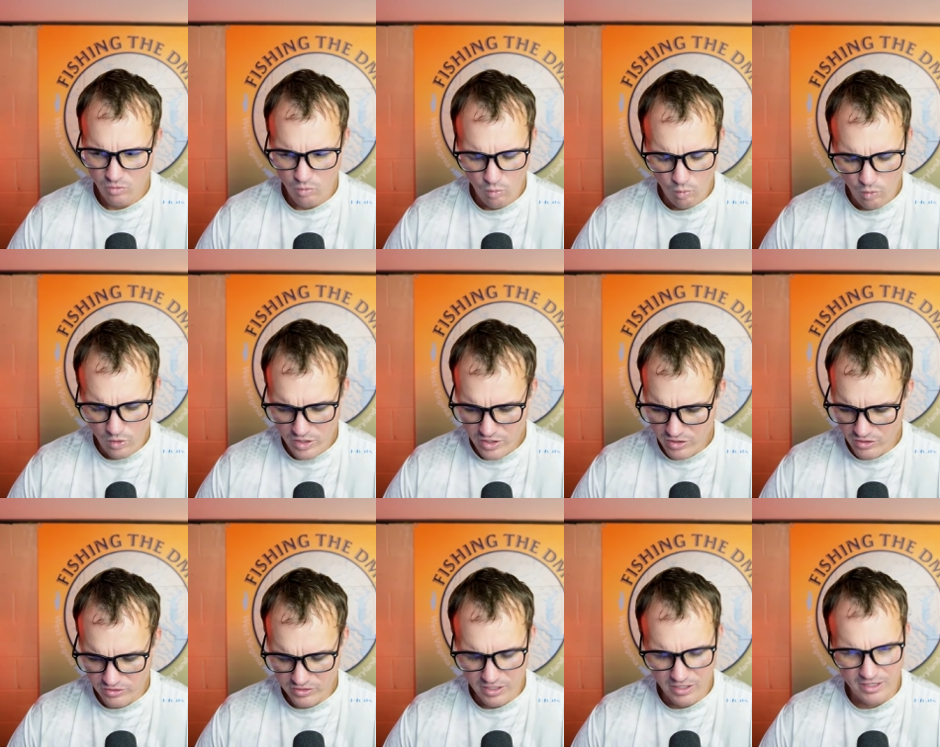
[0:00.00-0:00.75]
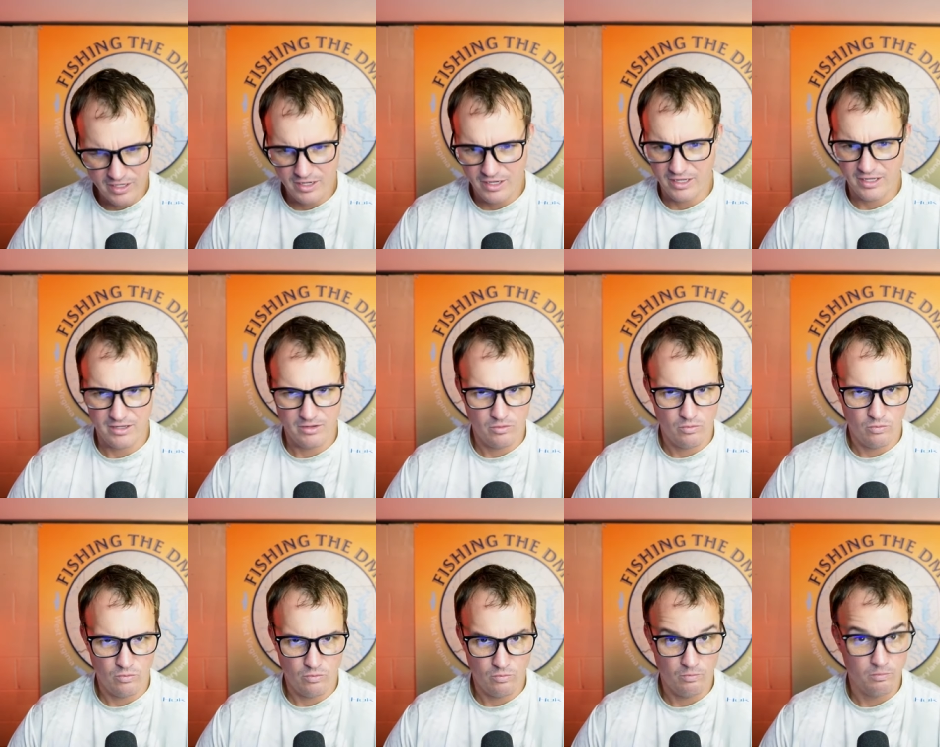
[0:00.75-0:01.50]
when you're talking like
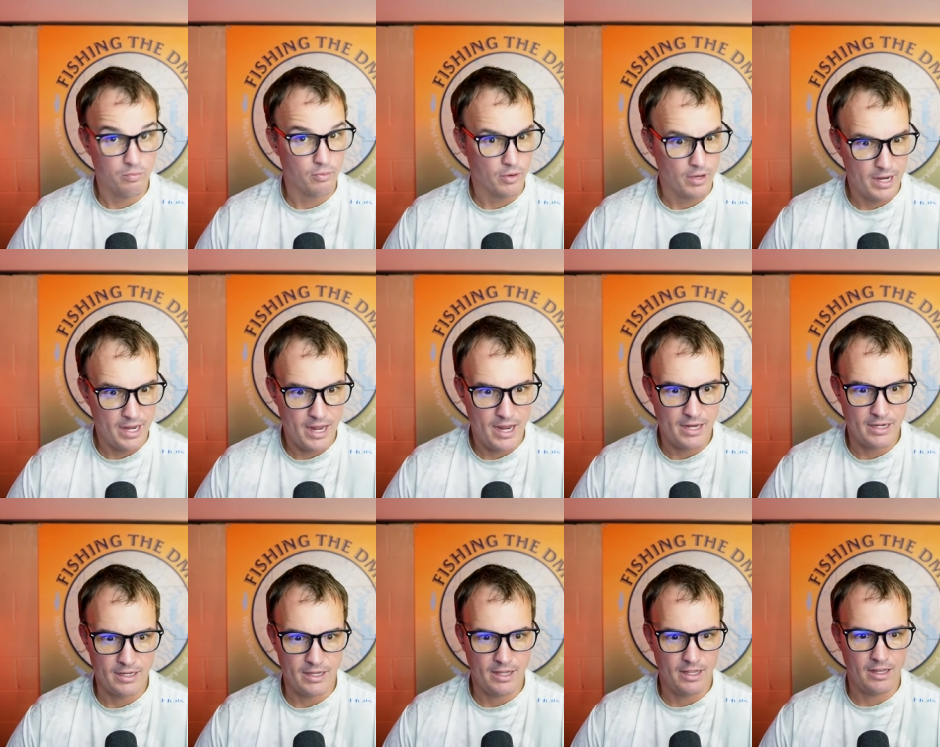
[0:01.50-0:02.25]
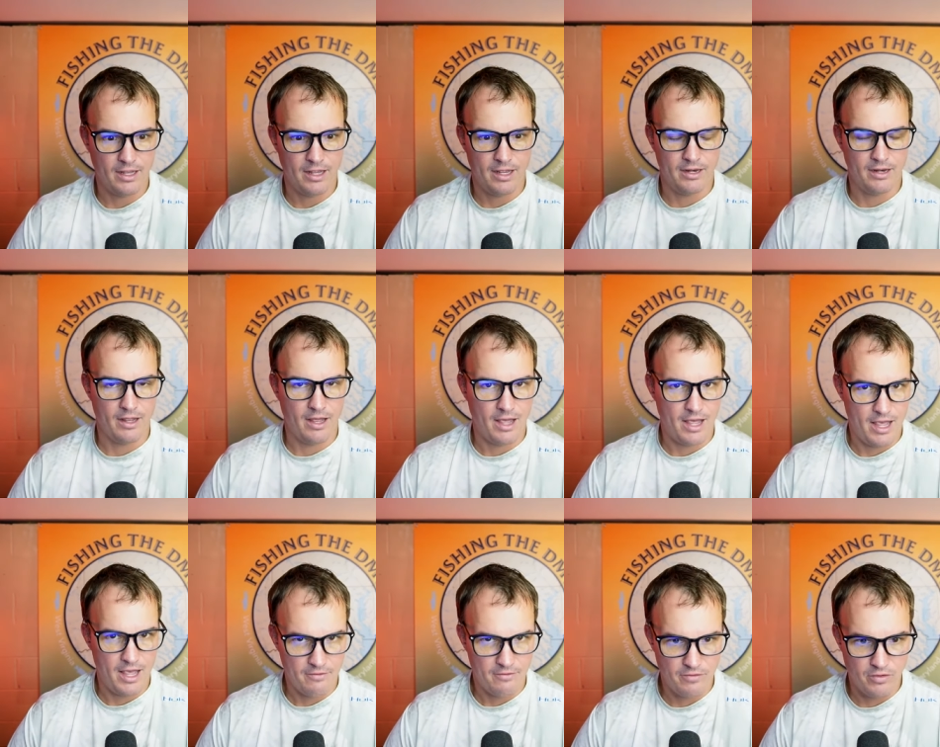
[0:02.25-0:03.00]
braid and, and a
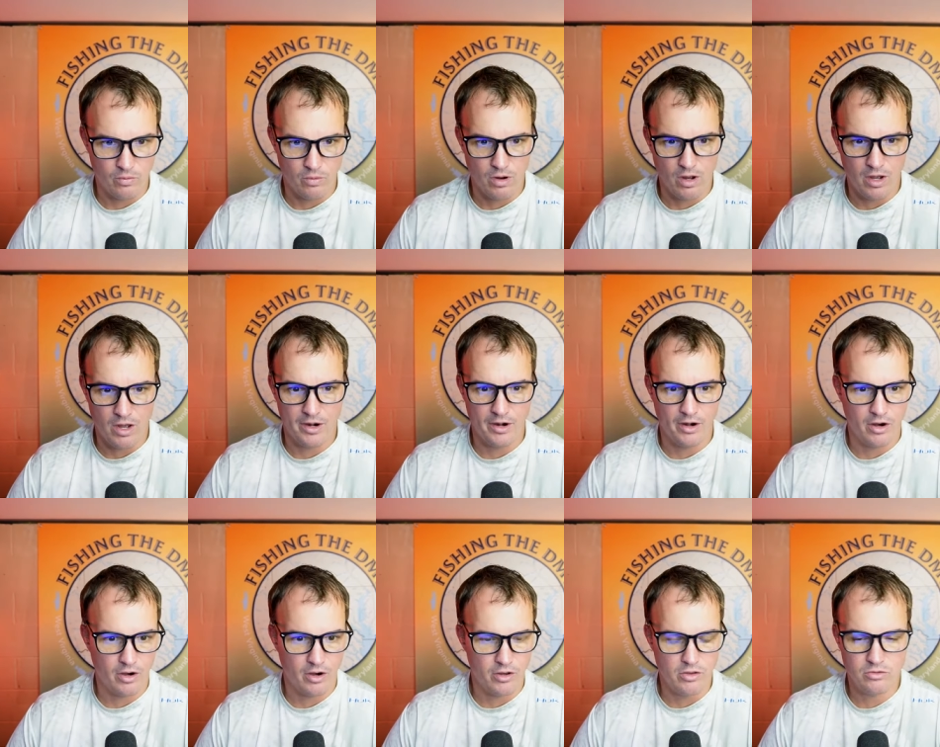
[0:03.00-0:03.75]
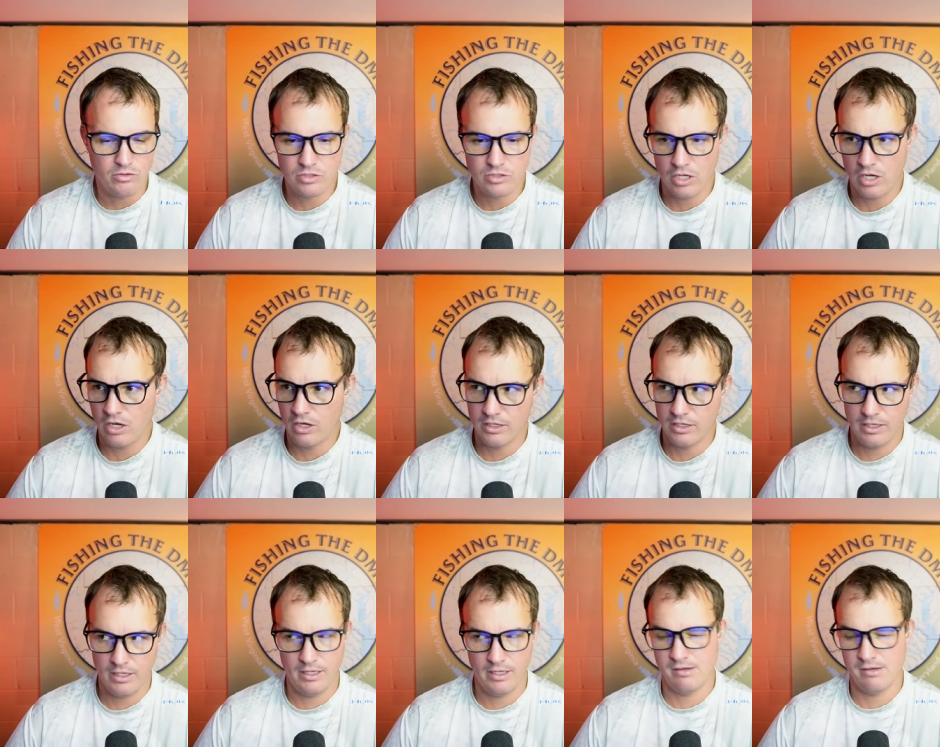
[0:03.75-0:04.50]
heavy rod, are you
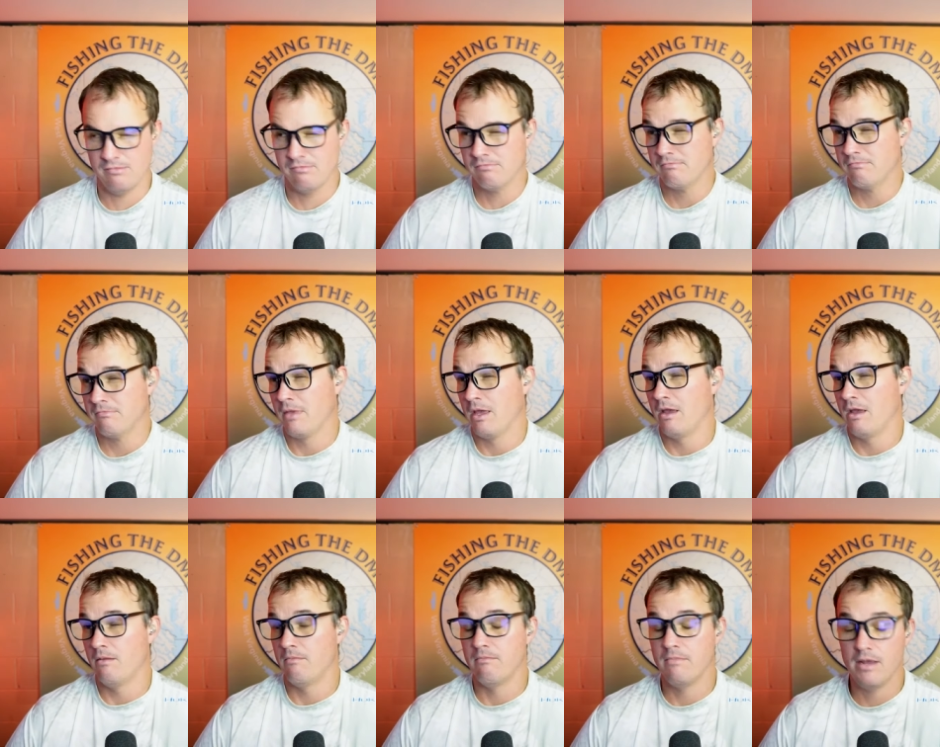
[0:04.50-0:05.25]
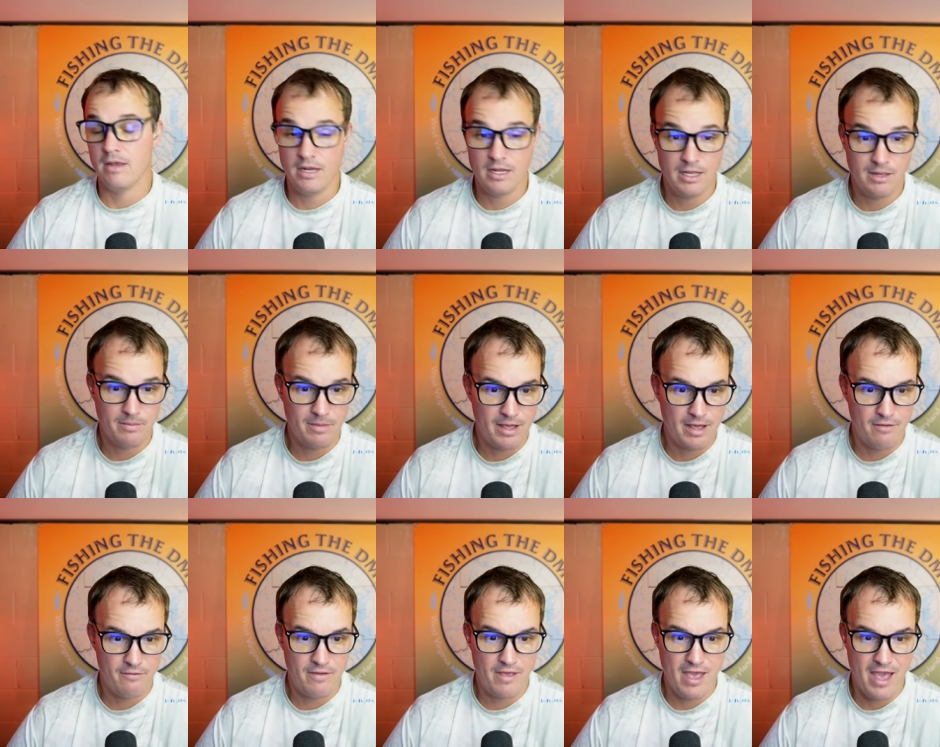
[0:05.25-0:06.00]
talking medium
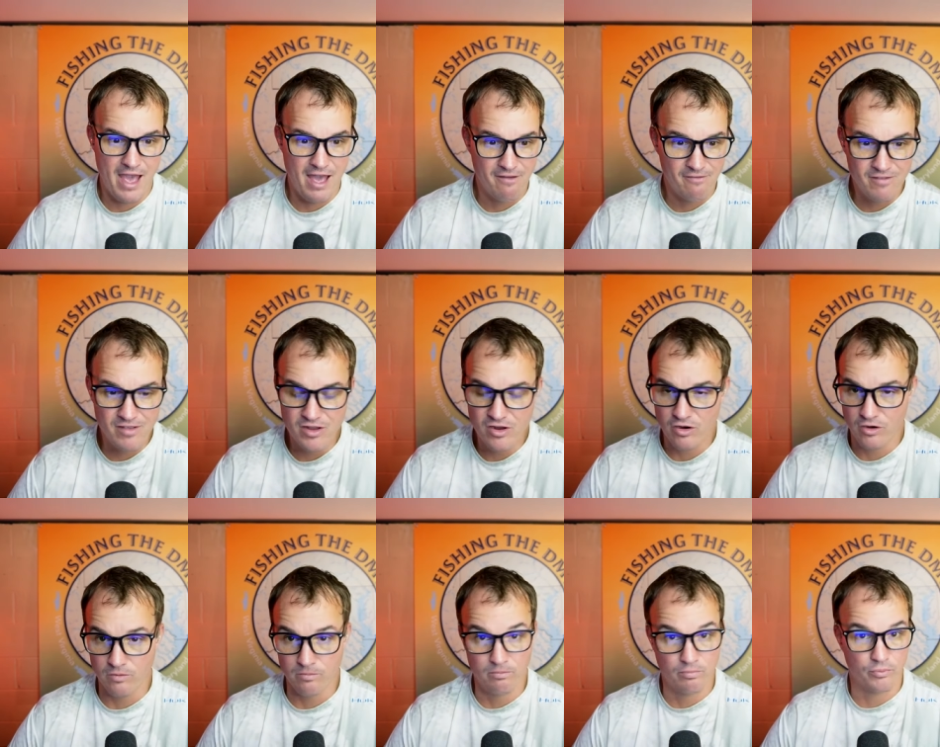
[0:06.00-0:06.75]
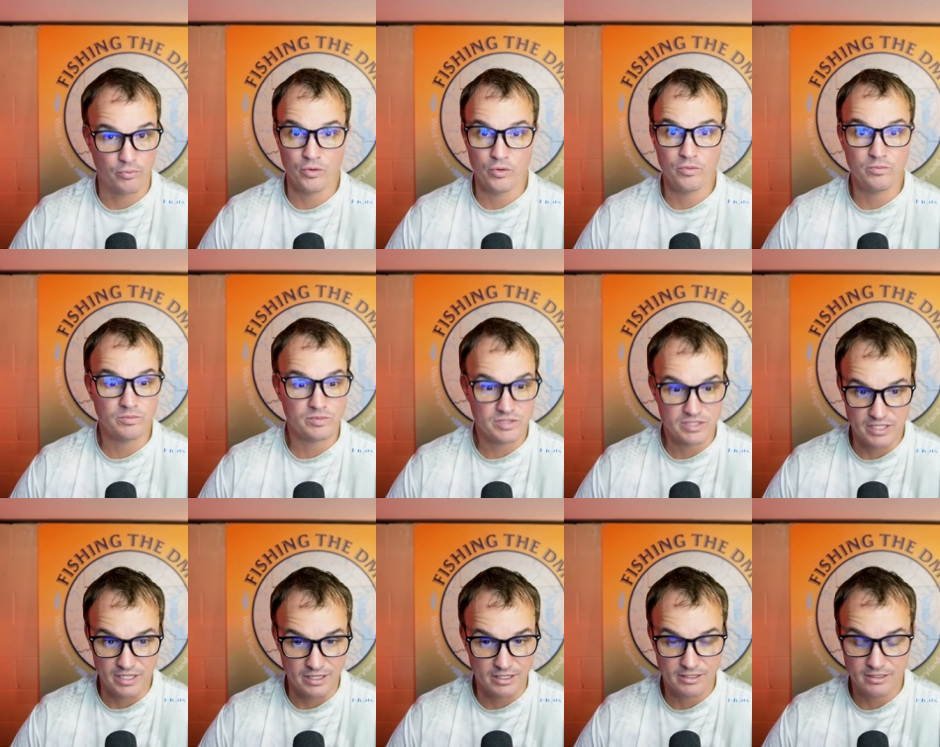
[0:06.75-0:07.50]
heavy, heavy, or
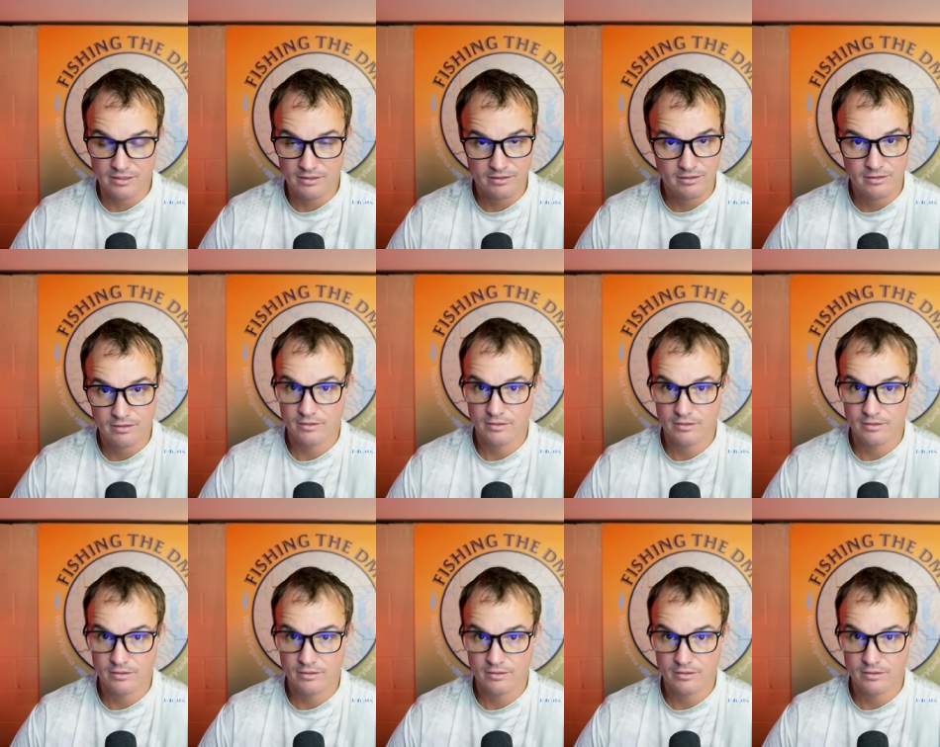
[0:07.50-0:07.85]
broomstick?